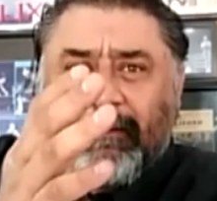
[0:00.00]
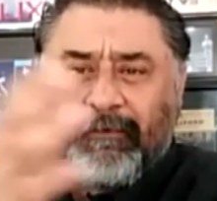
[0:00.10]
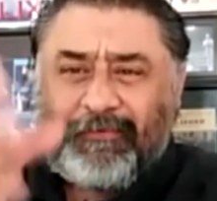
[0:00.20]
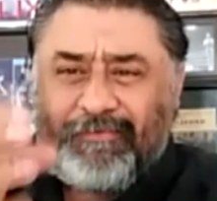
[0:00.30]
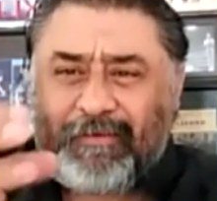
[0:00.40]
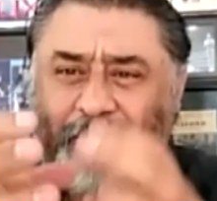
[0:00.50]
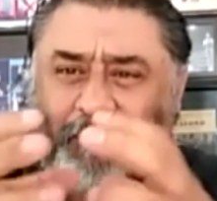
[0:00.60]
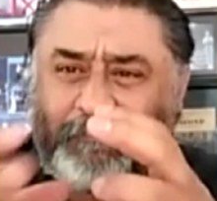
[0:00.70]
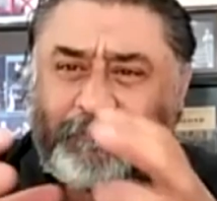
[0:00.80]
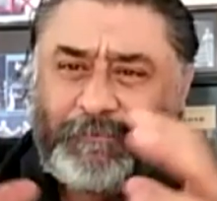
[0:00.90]
There were
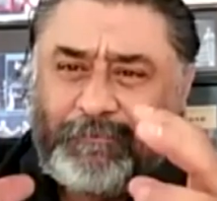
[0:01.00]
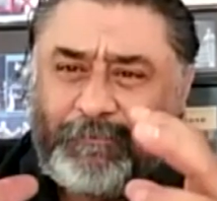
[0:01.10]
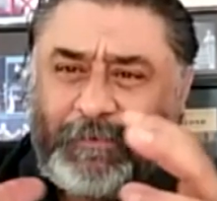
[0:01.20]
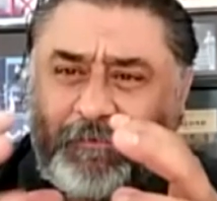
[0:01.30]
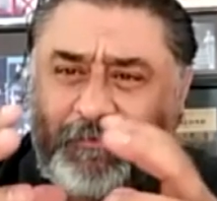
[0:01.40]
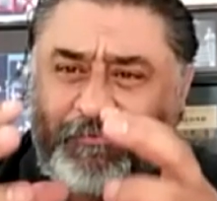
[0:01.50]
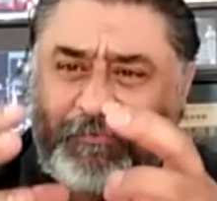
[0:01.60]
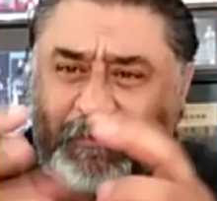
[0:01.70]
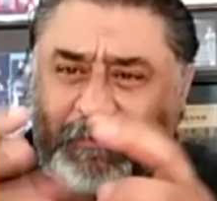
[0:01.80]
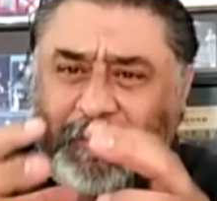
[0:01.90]
several. Many of
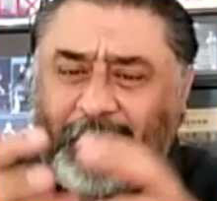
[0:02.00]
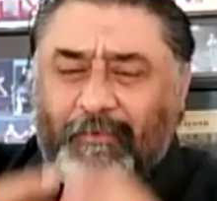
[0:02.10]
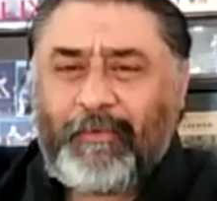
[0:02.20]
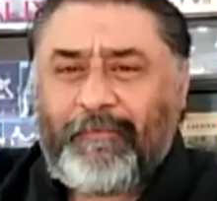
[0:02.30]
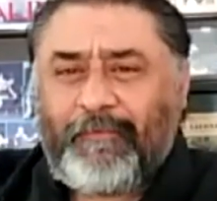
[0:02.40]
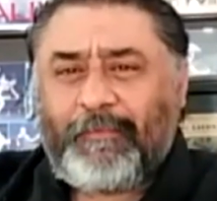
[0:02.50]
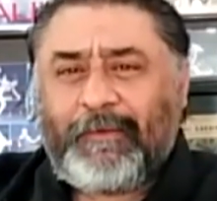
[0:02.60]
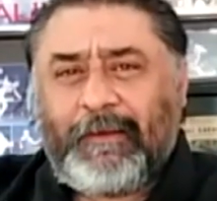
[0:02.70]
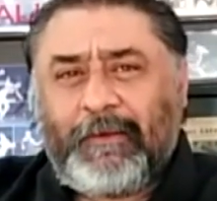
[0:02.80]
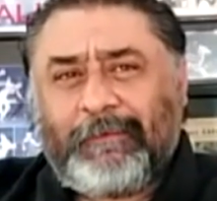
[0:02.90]
us got together and we formed the
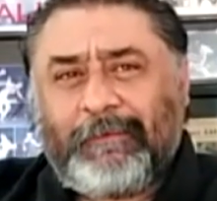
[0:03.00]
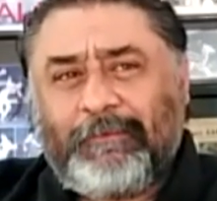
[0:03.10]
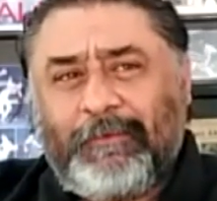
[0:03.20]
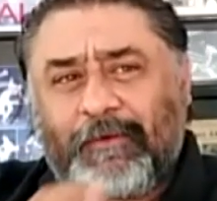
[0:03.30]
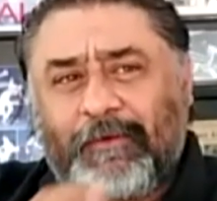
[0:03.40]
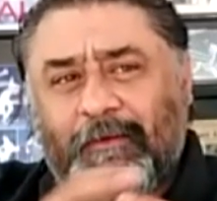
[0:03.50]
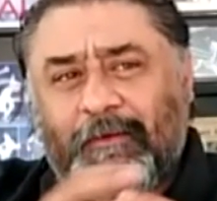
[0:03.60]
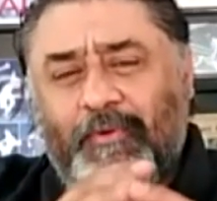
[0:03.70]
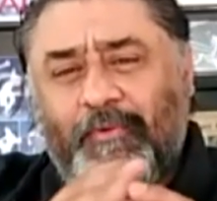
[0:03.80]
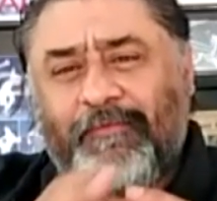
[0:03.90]
Guild. We started
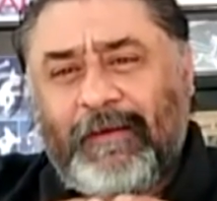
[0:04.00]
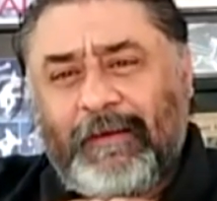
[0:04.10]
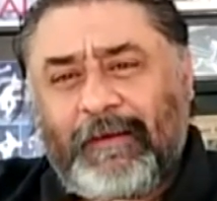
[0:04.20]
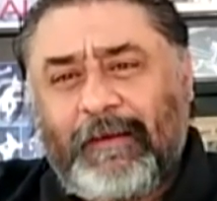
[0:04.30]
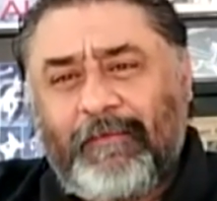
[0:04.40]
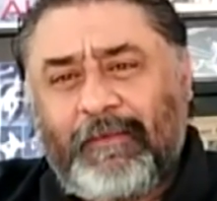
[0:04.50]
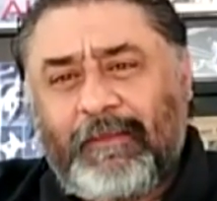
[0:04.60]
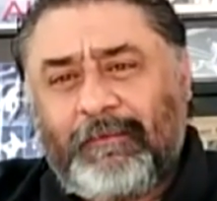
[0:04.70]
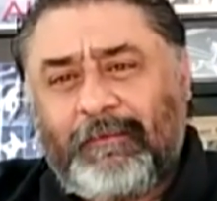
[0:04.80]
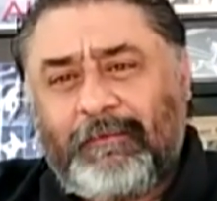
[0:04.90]
codifying
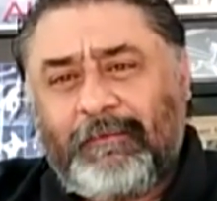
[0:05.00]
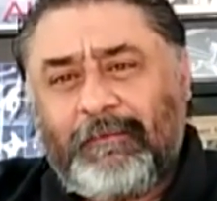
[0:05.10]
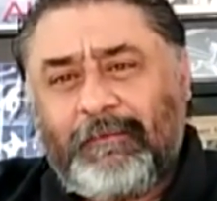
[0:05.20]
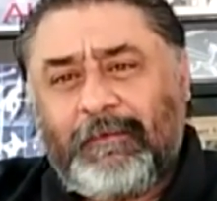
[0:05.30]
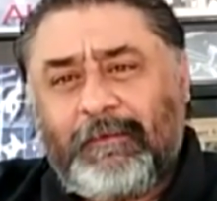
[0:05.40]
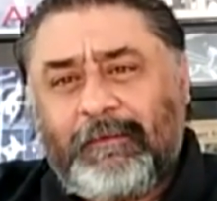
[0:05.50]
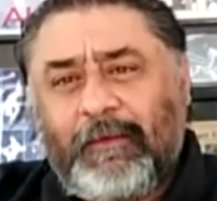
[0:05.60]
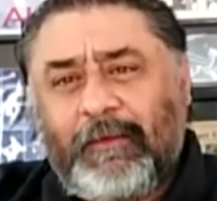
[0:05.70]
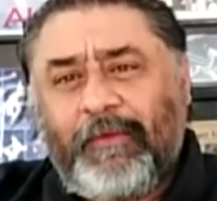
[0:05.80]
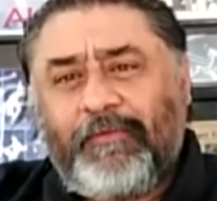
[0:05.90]
everything
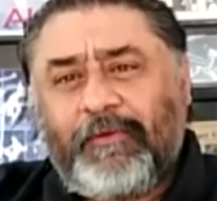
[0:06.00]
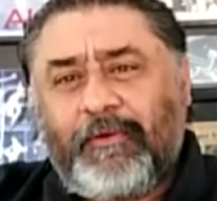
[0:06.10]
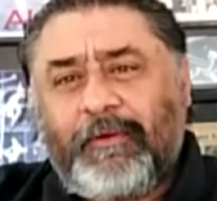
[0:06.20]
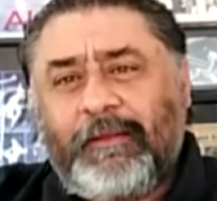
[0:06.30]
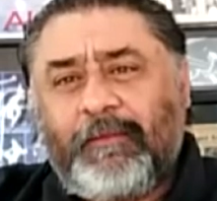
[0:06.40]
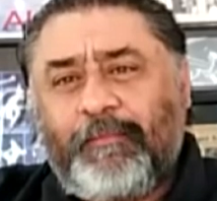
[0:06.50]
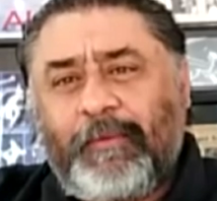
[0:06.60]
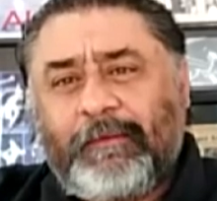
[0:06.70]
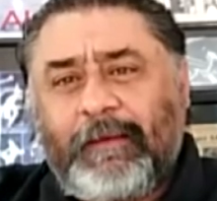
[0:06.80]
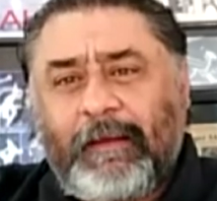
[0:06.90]
that we saw in the
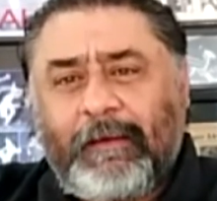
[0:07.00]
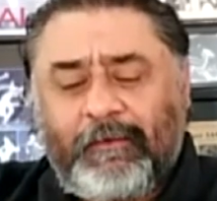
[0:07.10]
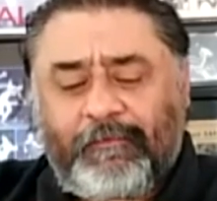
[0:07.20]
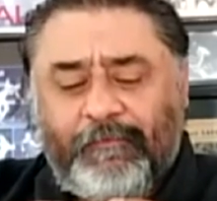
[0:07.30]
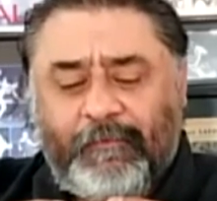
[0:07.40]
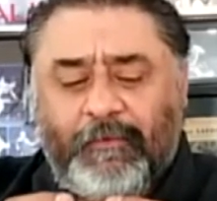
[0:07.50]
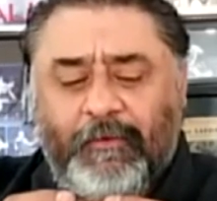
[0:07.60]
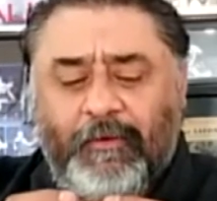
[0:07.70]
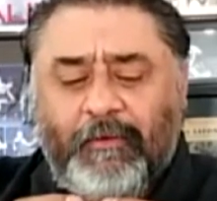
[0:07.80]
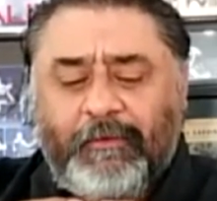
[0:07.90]
practicalities from
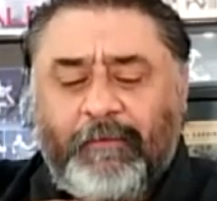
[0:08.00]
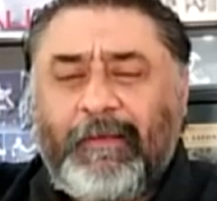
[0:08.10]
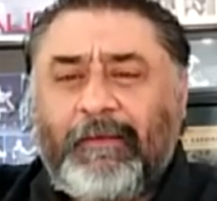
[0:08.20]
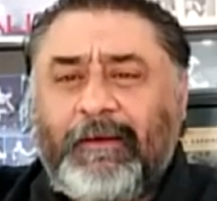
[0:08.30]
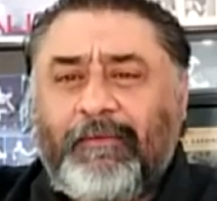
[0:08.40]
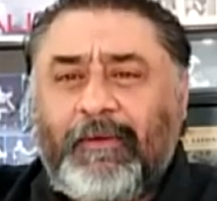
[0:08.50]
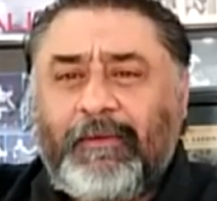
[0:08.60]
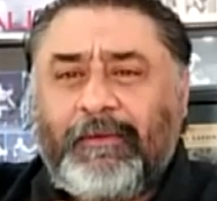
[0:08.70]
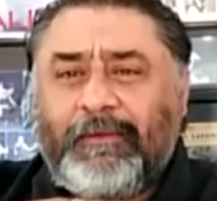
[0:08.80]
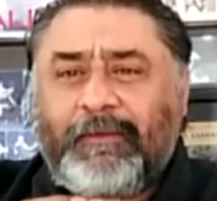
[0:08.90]
all the melding of
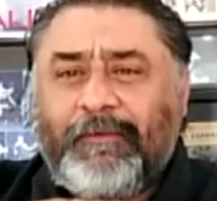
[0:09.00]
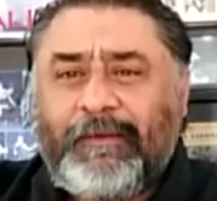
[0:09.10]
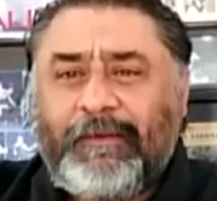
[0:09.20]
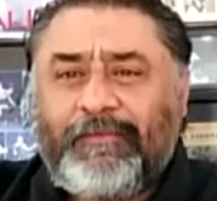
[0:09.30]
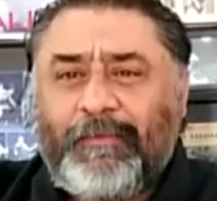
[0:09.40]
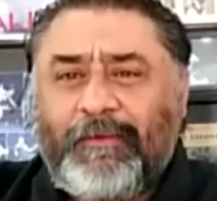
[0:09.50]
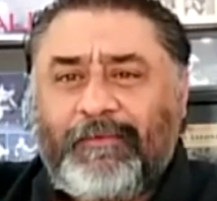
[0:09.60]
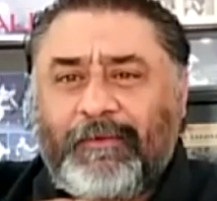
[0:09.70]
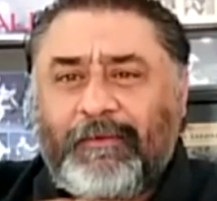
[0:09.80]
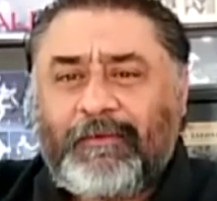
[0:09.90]
all the different
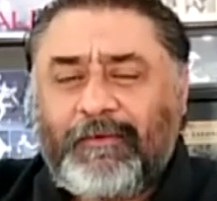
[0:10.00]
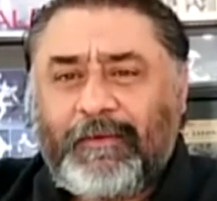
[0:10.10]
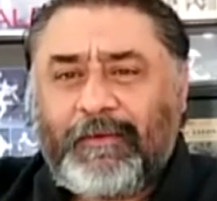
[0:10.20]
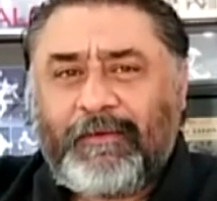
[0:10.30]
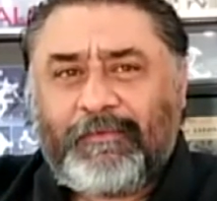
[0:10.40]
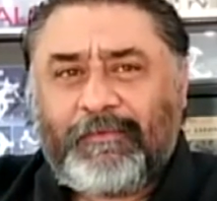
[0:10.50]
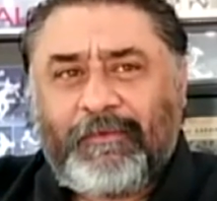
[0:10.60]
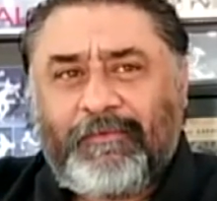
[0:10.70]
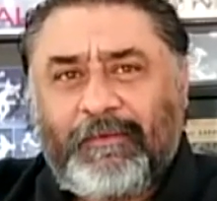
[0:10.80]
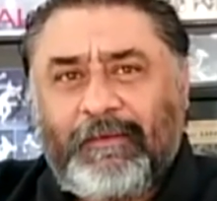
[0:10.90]
disciplines and concurrent
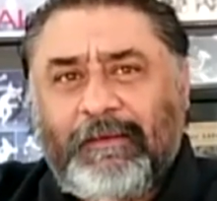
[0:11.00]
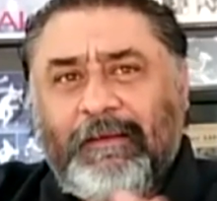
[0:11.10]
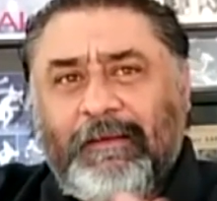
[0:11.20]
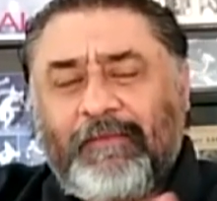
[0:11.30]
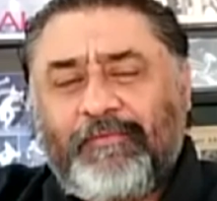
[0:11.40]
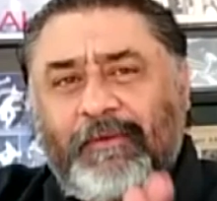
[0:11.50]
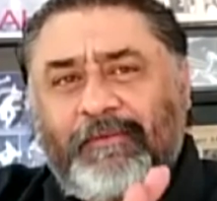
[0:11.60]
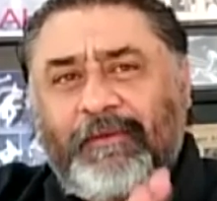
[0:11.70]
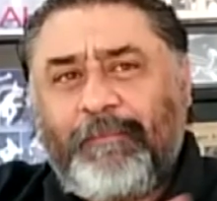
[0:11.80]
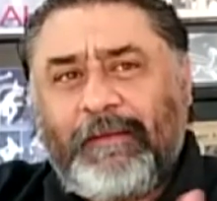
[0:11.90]
disciplines, as well
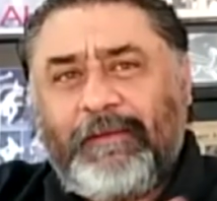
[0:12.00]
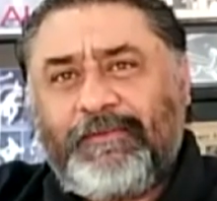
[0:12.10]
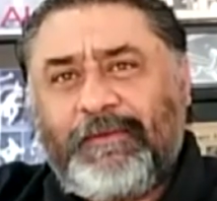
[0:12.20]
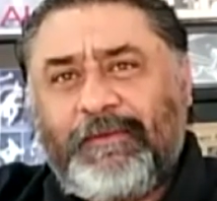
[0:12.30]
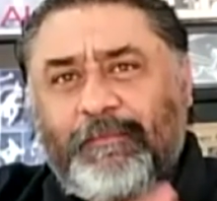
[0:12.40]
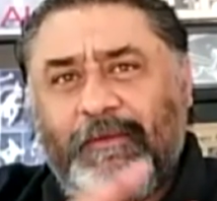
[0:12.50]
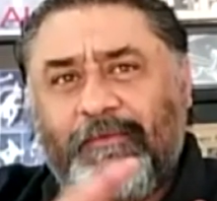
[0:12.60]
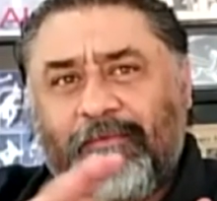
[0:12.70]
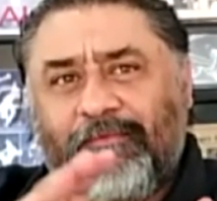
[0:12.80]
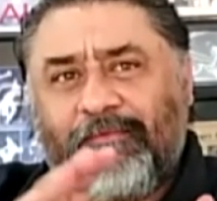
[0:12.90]
as the appendage
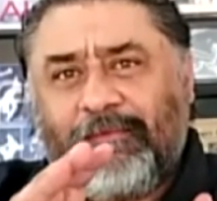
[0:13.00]
disciplines of